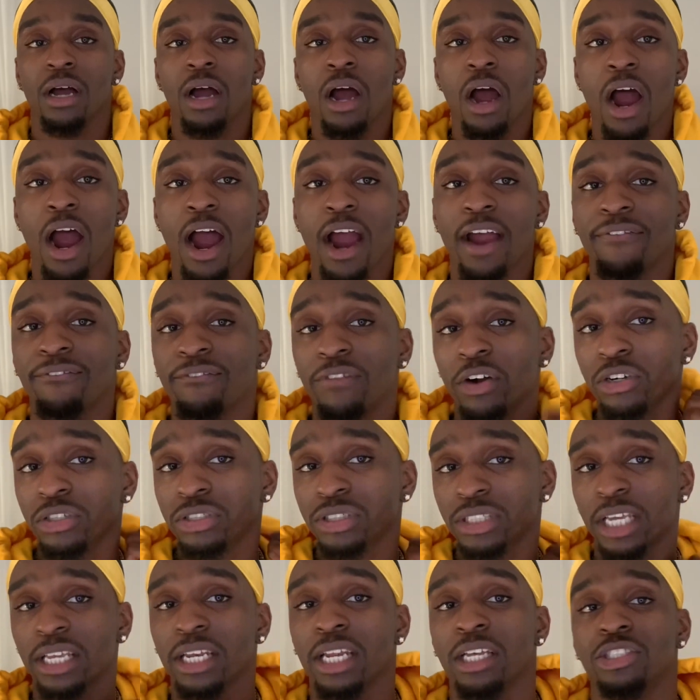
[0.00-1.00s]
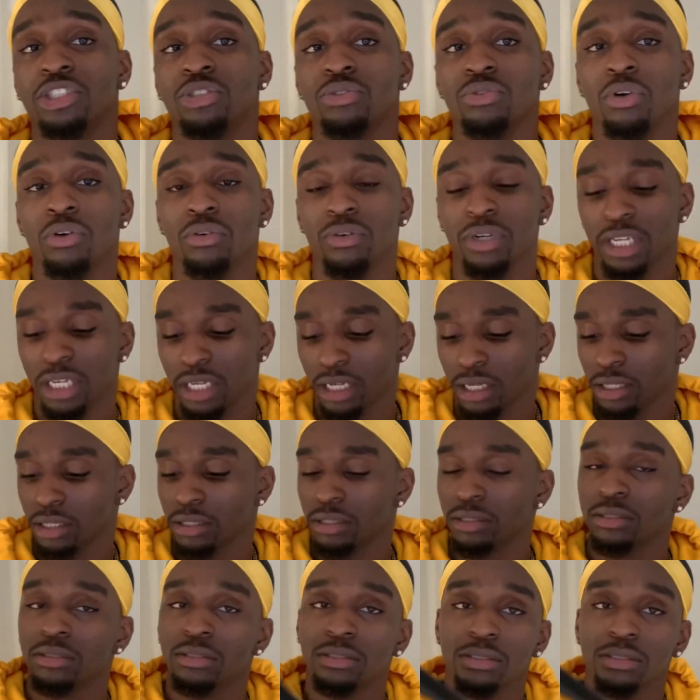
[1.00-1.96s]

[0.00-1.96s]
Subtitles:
Alright, first thing that you're gonna need